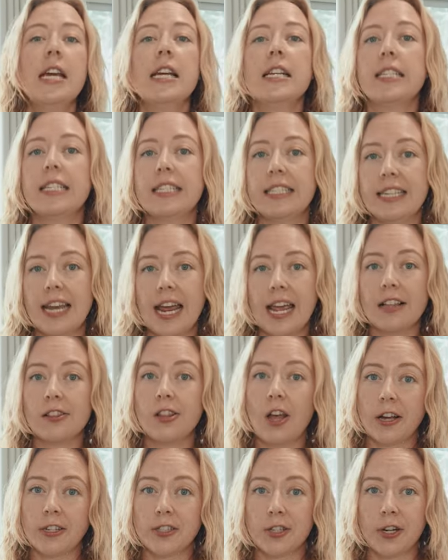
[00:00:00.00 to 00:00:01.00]
to stay
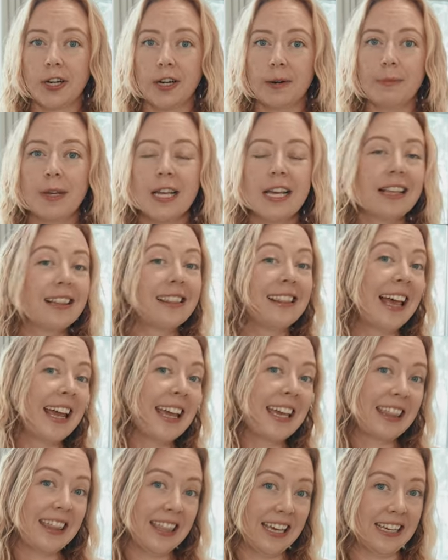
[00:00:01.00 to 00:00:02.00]
long-term,
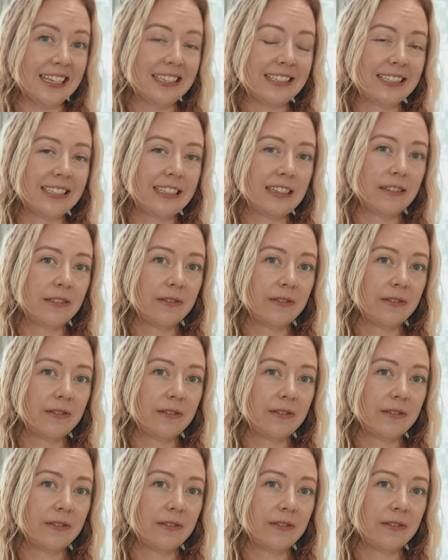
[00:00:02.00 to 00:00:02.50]
like this.